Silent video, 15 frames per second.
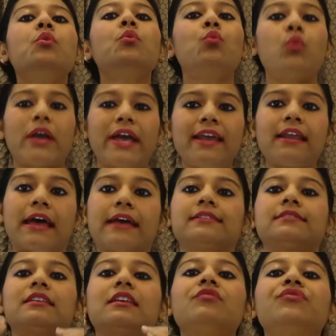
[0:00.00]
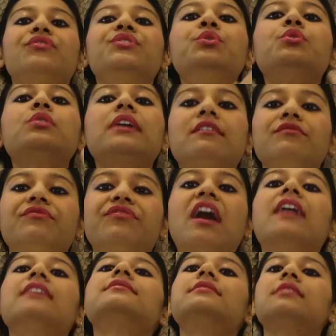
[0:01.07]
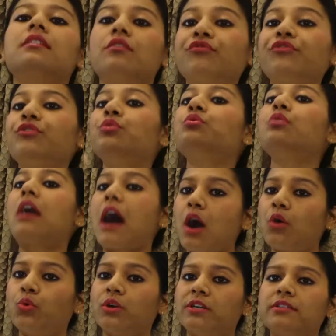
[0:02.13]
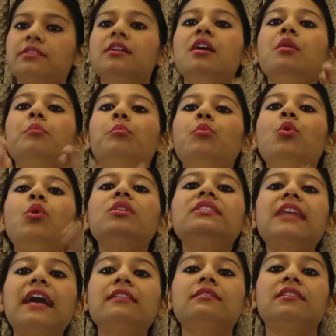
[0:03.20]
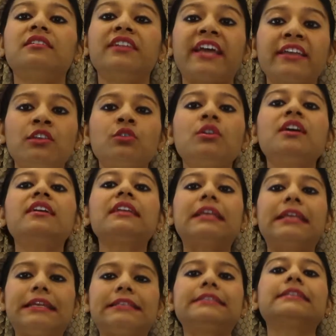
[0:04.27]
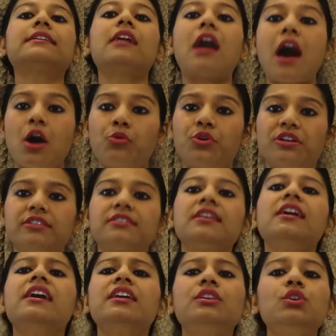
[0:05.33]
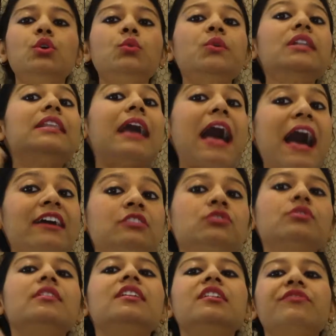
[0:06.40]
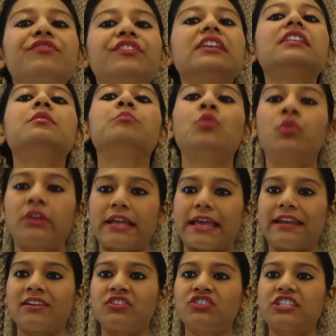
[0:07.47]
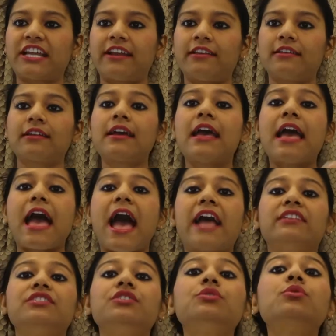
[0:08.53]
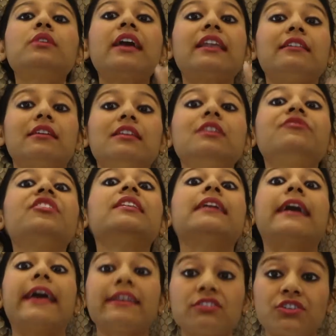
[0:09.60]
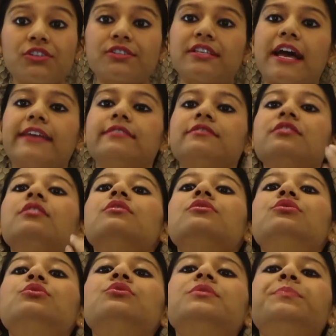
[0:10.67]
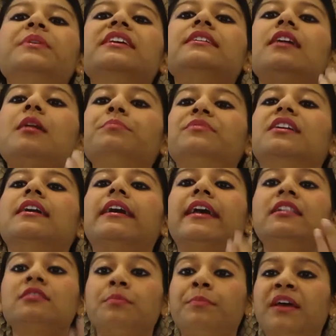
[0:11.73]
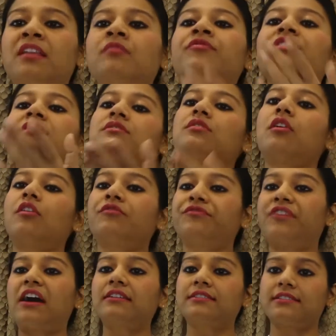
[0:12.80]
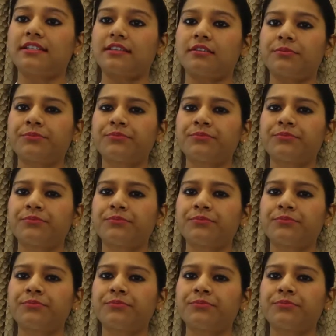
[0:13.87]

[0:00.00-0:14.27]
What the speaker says: Whereas if you can fast a few hours more than the regular eating hours, you will actually feel more energetic, and you can even exercise to speed up the health benefits of fasting.